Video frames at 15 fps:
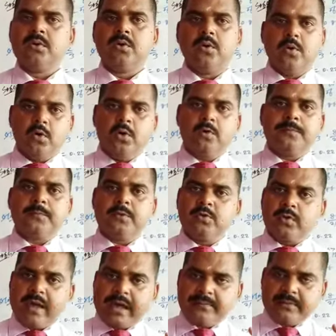Hope
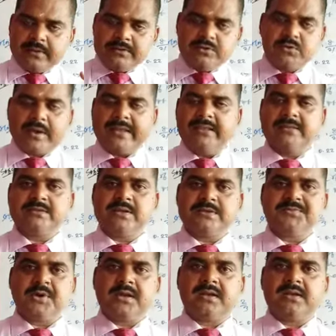you have enjoyed this
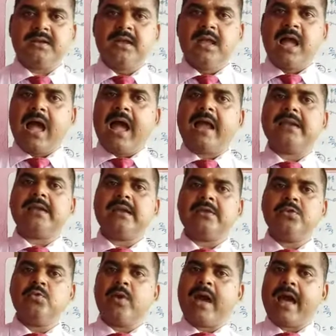session and
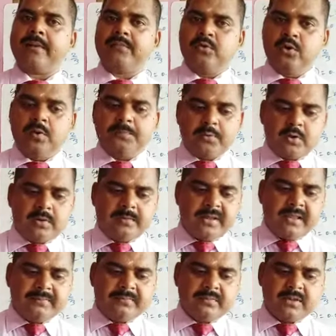you have no
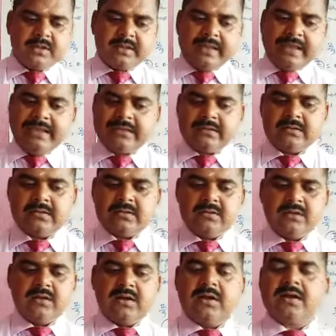problem in
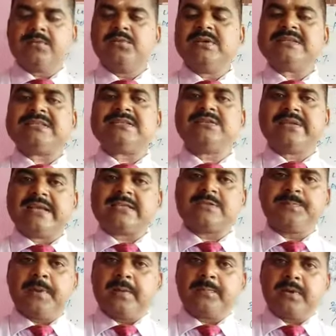this
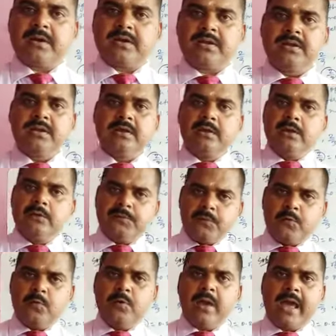test paper. If
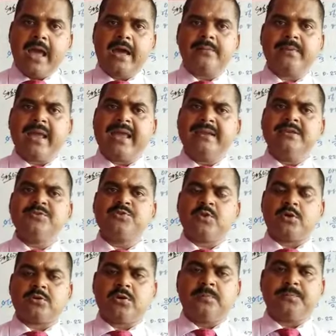you have any
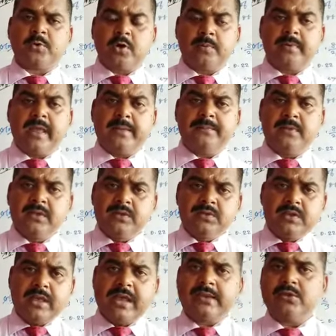sort of problem,
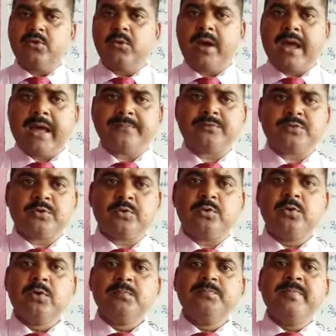then you have to
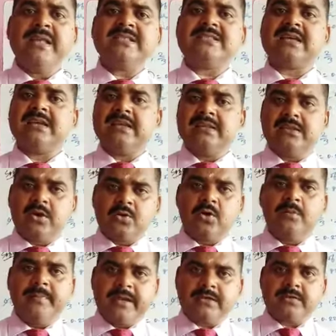mention in the
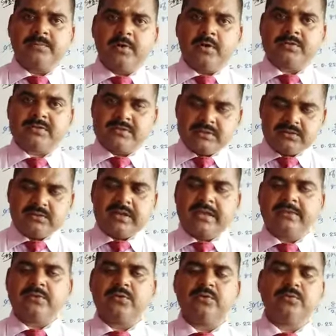comment box.
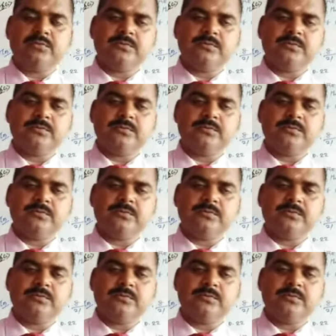Thank you.